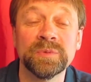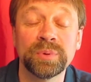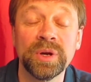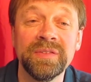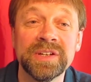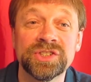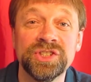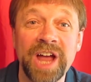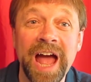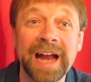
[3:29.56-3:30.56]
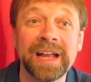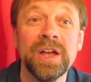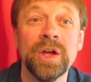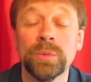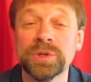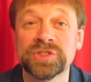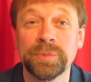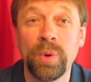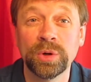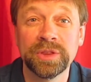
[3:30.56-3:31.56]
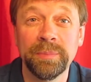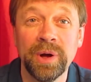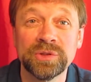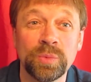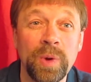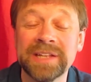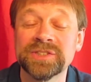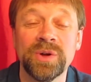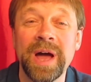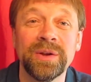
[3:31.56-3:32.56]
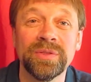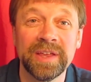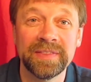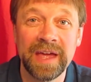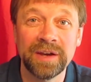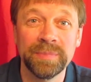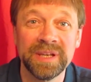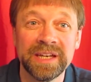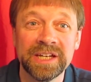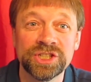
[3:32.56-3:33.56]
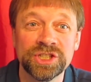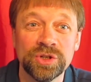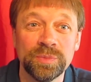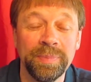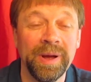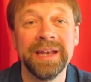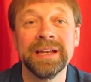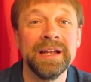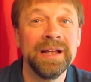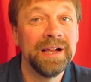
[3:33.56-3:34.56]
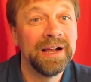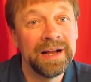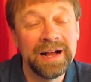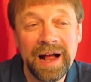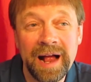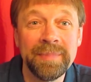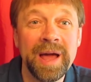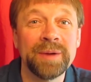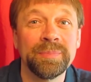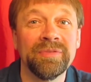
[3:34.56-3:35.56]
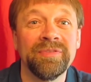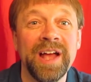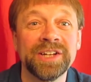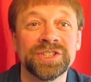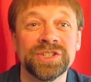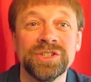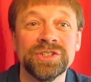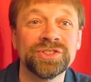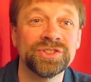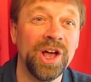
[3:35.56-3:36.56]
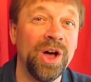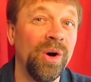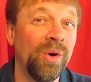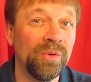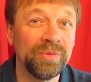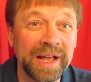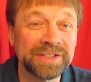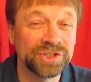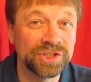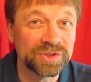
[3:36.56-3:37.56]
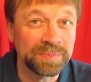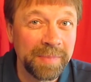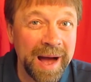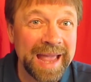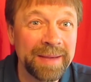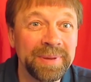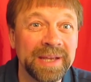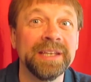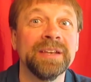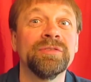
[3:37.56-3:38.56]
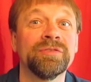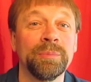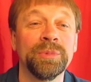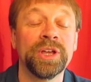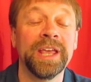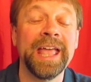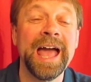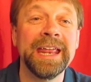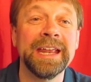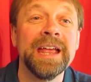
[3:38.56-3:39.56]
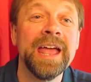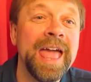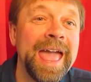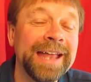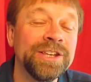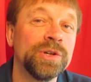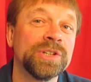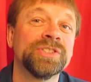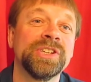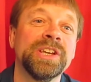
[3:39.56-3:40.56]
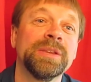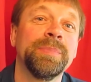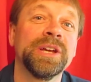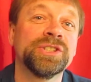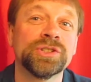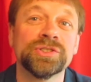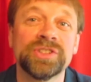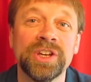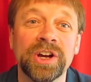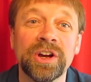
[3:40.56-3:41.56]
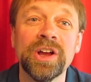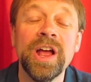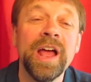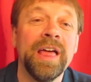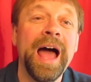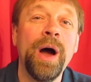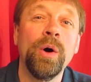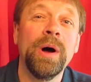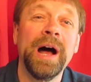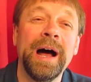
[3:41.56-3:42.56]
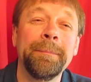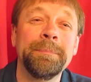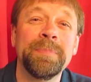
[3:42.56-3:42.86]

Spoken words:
previous jack, which supported the boat's weight, so I don't think that'll be an issue. But I'm not a professional, so that's just my opinion from looking at it. And you can see in the pictures here how